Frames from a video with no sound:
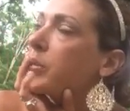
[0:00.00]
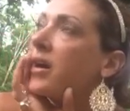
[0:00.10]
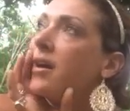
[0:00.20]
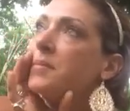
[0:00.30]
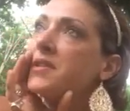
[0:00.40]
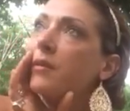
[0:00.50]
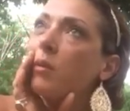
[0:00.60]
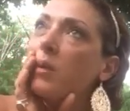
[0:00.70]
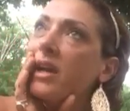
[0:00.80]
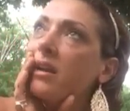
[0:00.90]
Perhaps they
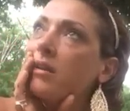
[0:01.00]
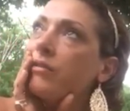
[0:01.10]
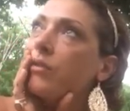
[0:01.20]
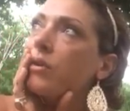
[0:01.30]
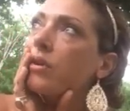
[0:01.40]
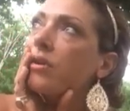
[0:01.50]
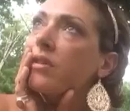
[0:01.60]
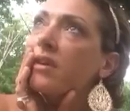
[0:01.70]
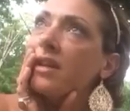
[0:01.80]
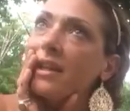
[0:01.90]
are waiting for
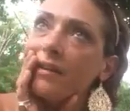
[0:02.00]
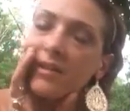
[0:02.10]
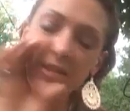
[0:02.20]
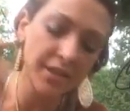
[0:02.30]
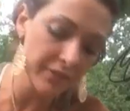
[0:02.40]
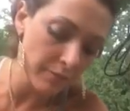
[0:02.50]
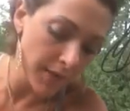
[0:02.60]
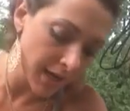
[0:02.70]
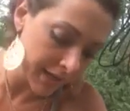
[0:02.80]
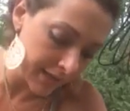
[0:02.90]
the clarity of
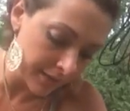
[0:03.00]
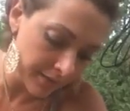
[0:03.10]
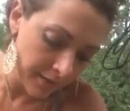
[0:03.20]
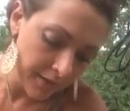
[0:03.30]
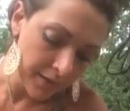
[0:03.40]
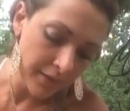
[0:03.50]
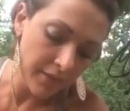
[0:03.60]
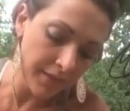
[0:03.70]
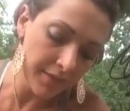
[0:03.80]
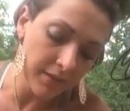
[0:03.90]
mind
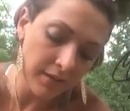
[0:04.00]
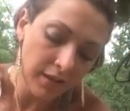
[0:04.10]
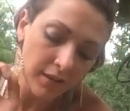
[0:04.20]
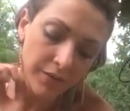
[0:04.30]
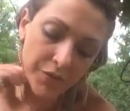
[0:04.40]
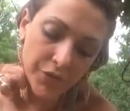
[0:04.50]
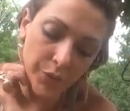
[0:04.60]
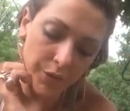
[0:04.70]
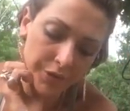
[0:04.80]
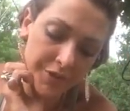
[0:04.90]
that the King of
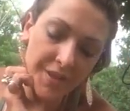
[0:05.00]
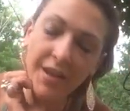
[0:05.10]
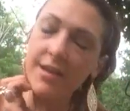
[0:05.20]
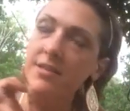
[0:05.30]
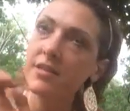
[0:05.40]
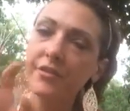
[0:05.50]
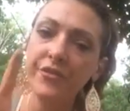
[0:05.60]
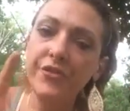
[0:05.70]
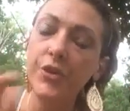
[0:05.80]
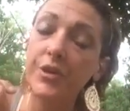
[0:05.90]
Swords has, the
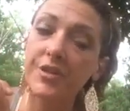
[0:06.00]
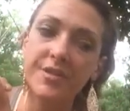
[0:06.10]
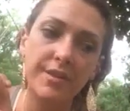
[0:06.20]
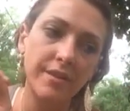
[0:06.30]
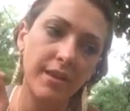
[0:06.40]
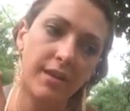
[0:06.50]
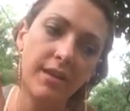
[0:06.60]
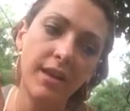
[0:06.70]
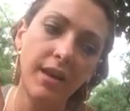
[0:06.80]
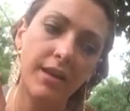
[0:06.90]
focus that
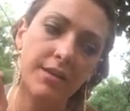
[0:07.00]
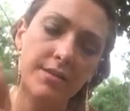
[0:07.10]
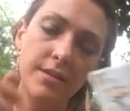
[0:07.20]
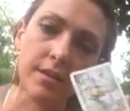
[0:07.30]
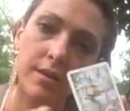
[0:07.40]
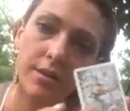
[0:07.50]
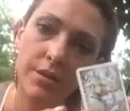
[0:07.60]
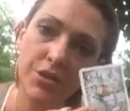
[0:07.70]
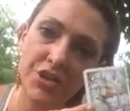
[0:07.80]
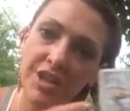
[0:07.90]
he has.
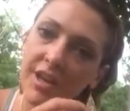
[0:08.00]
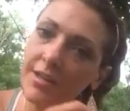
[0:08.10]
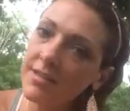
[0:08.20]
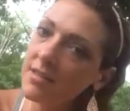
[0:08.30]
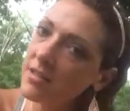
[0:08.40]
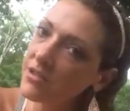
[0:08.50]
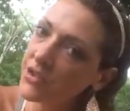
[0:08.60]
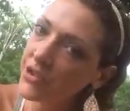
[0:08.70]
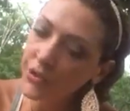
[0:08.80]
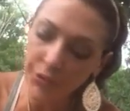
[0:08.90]
She has
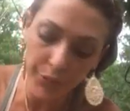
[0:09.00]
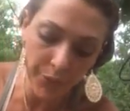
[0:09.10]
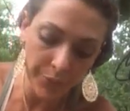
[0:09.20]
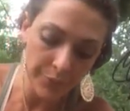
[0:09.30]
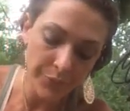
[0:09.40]
this too.